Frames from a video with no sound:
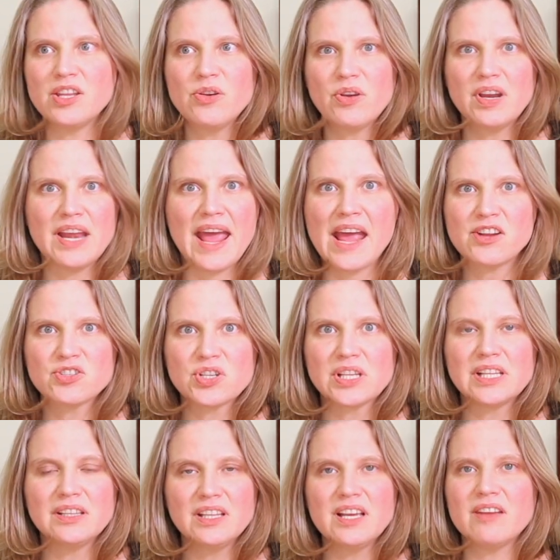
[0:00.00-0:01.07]
You can
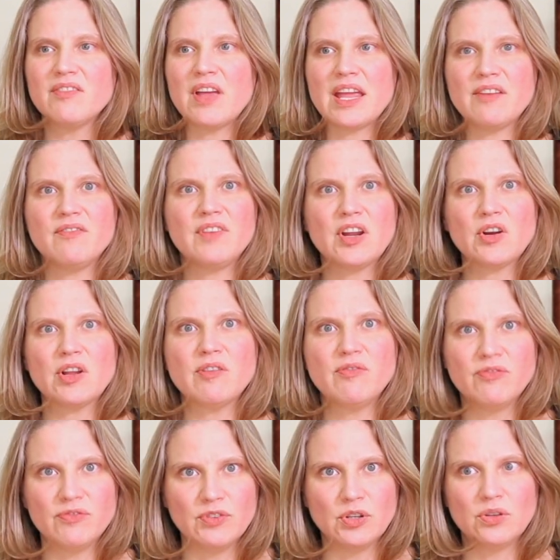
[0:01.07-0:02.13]
actually live a very
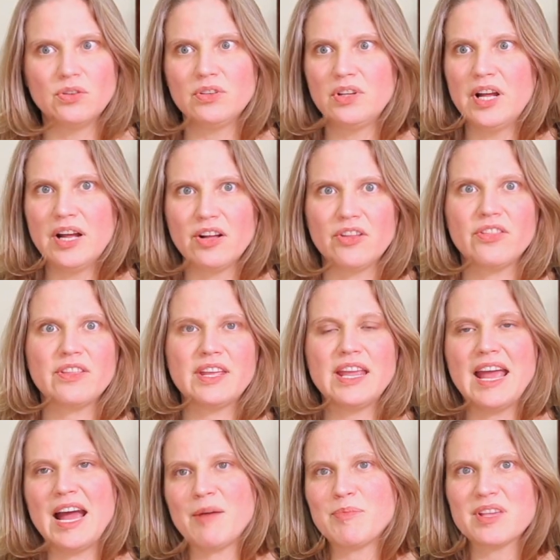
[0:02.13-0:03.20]
full, healthy,
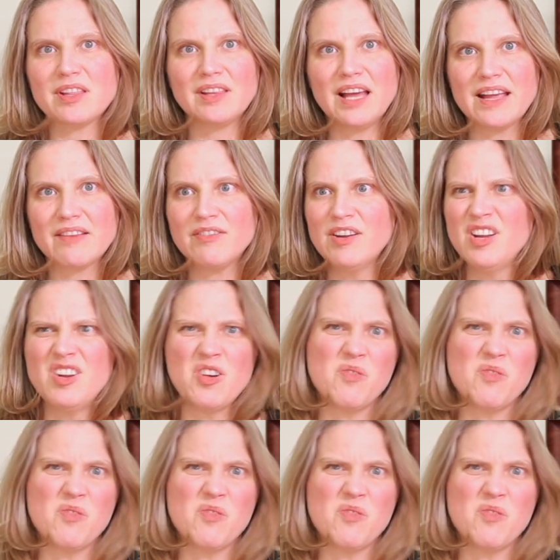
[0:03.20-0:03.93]
happy life